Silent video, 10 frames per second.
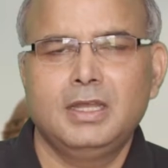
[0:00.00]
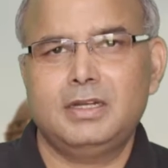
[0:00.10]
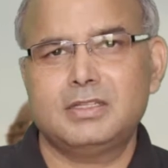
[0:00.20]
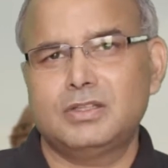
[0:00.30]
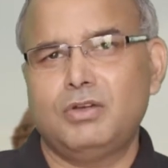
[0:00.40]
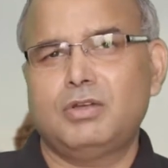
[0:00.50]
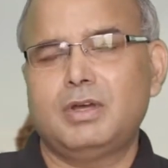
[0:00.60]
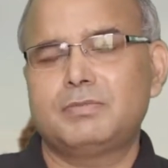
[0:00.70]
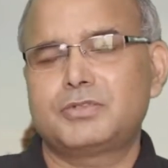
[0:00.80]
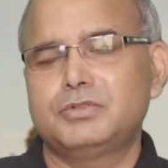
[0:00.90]
Let us now
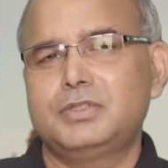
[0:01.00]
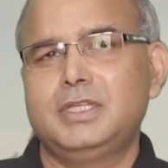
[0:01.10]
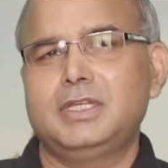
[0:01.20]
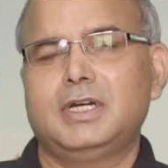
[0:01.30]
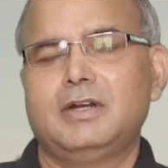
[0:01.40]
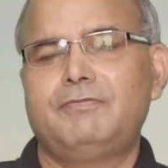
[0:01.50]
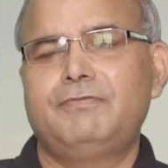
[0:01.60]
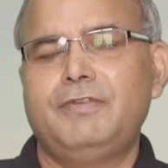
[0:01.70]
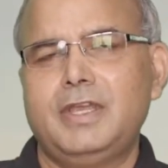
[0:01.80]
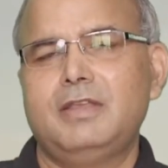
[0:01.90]
come to the
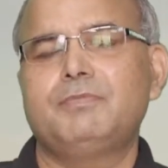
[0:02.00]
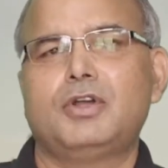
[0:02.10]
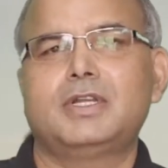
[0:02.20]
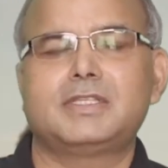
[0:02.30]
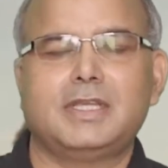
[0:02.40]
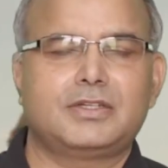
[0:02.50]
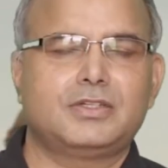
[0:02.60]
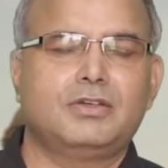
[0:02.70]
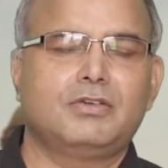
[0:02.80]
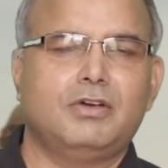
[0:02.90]
very important
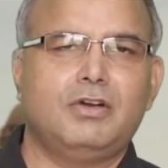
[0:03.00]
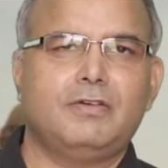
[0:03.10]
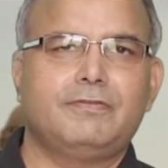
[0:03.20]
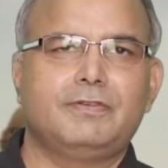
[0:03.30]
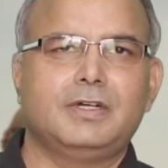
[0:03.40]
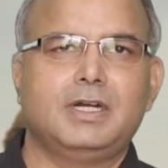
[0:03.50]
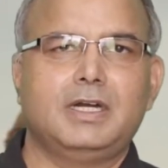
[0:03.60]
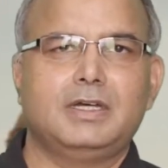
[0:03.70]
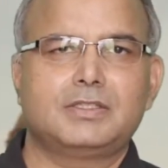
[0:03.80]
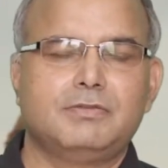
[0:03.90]
section of
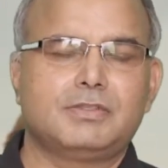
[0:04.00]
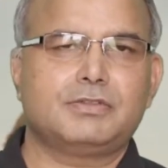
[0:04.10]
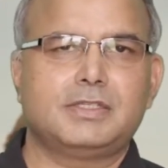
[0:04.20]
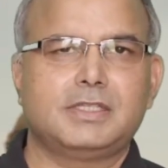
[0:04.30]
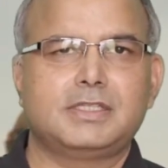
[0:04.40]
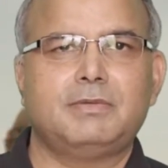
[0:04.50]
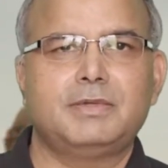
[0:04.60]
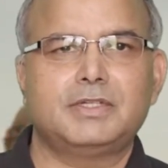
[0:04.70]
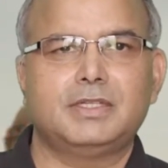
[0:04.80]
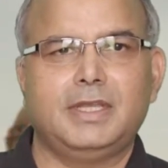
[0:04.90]
civil services
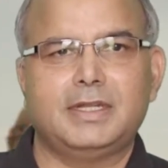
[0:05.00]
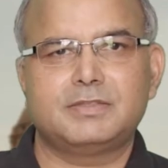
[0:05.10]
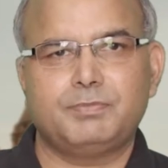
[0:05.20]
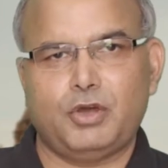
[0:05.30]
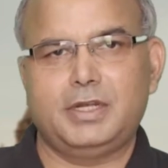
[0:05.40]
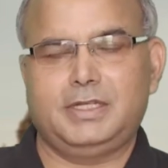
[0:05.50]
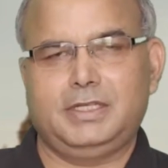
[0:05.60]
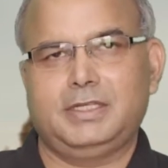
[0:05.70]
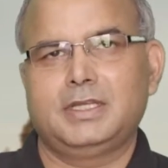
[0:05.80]
examination, that is polity.